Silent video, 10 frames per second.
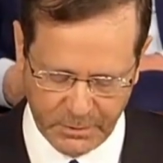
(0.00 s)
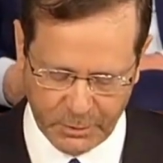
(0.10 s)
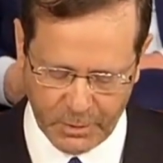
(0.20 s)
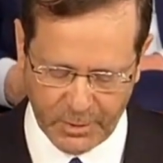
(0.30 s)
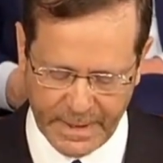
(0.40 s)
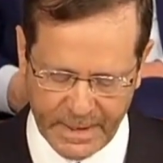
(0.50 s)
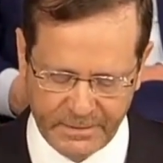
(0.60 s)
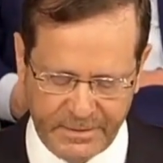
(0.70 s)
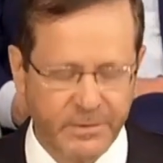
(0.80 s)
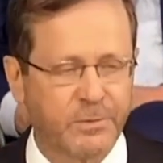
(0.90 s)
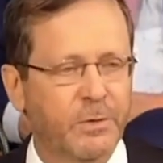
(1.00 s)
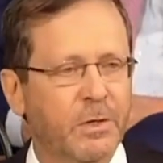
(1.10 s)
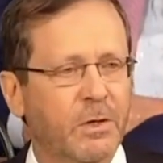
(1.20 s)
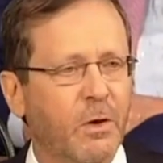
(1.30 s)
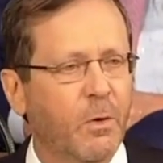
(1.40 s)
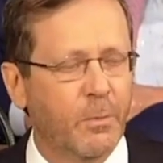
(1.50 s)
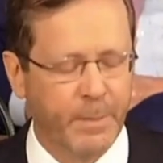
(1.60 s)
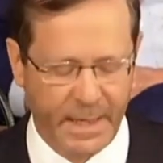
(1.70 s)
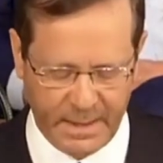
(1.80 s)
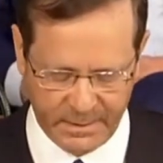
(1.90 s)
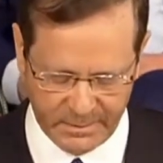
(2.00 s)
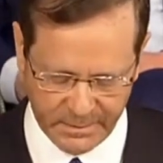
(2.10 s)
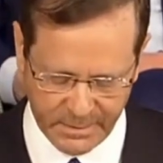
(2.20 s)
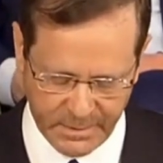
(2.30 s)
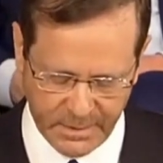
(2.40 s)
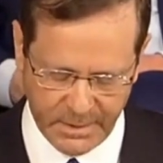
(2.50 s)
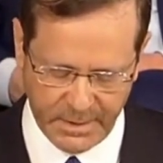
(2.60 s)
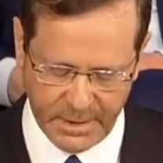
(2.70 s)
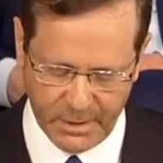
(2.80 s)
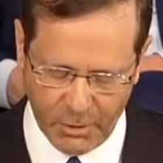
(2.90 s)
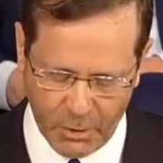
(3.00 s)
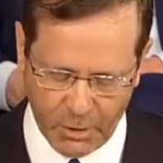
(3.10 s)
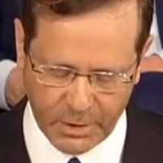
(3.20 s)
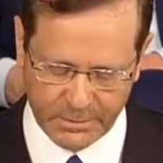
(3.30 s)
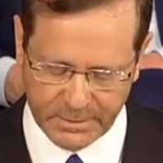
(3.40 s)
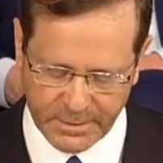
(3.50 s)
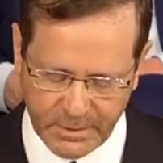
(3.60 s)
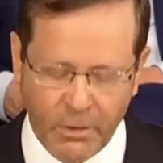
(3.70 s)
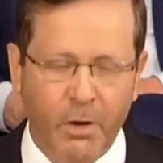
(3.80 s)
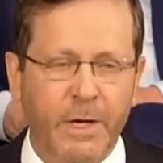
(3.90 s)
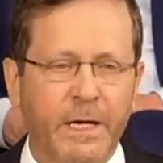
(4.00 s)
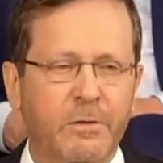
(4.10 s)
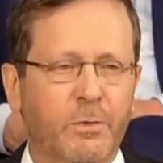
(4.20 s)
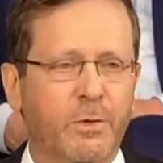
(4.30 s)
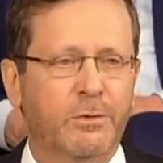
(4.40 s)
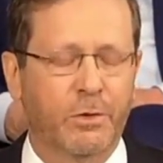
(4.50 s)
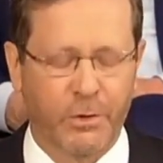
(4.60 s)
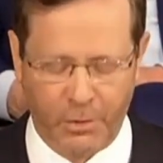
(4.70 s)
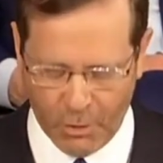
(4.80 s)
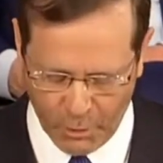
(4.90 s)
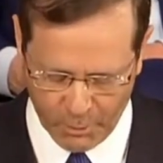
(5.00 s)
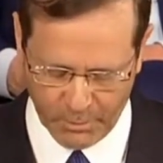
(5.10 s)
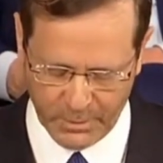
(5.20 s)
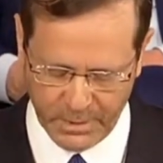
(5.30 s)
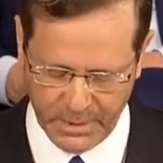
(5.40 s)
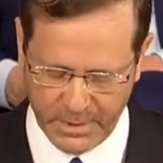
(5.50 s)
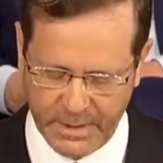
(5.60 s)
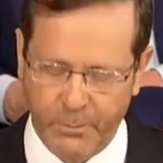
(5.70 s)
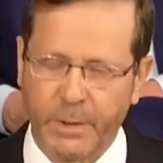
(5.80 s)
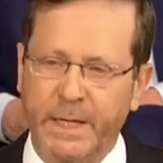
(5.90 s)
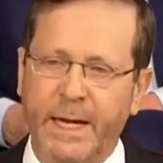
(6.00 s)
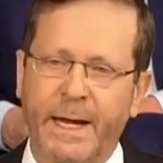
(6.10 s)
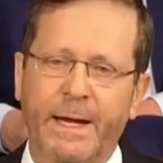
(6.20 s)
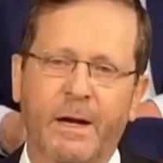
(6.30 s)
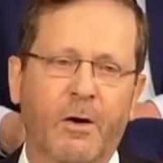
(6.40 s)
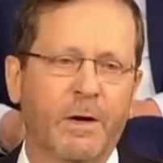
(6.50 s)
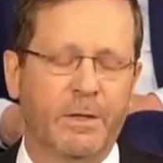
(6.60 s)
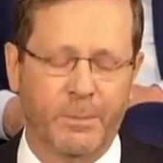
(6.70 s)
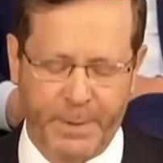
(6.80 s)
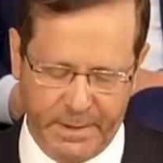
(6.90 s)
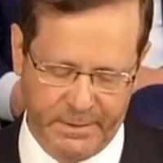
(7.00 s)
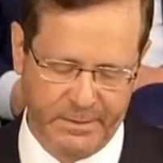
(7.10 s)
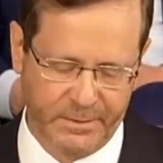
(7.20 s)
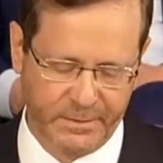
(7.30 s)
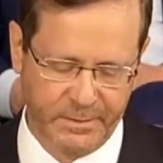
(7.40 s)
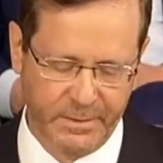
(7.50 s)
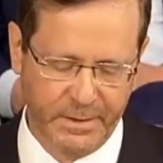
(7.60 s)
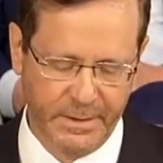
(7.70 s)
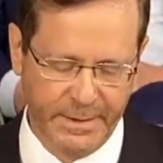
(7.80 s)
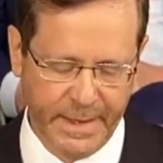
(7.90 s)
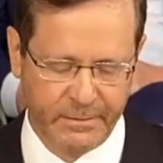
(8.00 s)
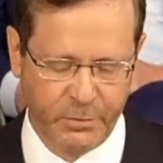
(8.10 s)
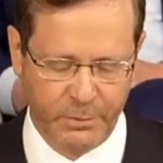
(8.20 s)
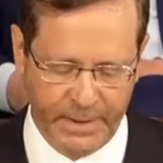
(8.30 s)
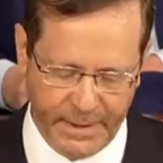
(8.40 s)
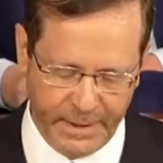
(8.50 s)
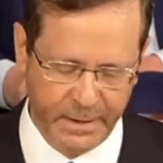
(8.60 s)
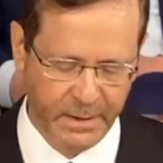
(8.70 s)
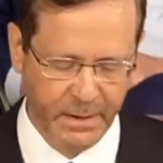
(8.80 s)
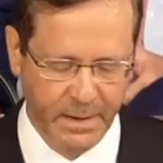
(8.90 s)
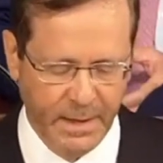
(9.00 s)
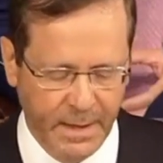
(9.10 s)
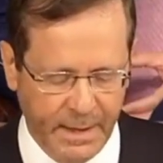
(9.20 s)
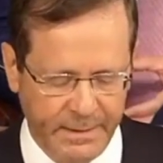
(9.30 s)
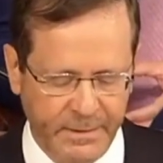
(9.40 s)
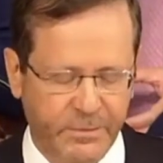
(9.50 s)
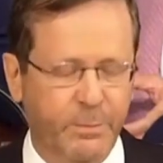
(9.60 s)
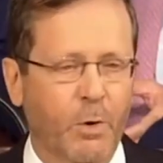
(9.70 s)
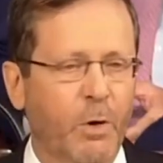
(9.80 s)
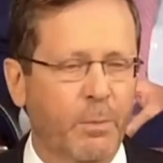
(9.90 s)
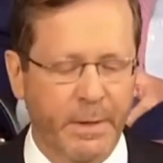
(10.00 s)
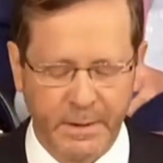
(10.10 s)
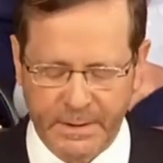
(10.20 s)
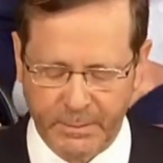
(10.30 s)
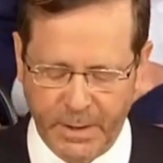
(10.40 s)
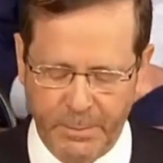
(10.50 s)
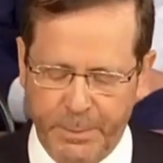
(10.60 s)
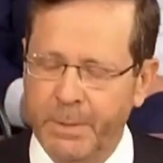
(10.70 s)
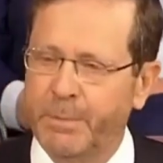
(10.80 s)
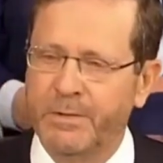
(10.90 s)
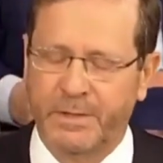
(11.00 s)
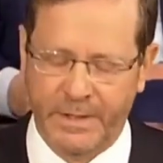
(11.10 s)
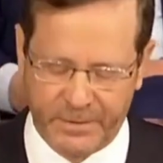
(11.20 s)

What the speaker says: to our ancestral homeland, a longing to return home and regain our independence. Yet today, at this moment in my people's